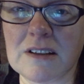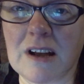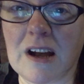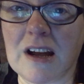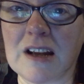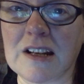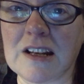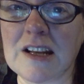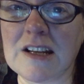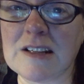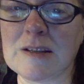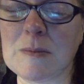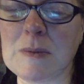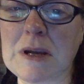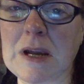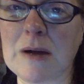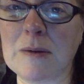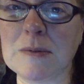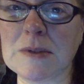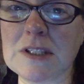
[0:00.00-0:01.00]
I need to
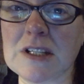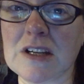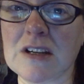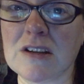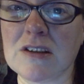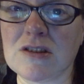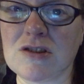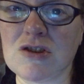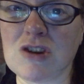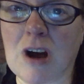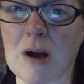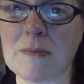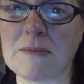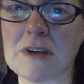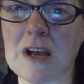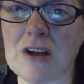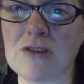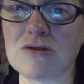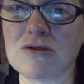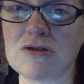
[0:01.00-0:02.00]
be able to chop
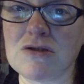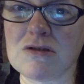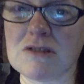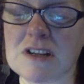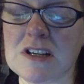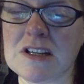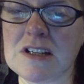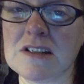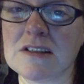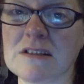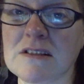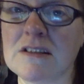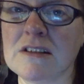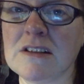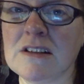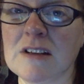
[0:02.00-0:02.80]
down trees,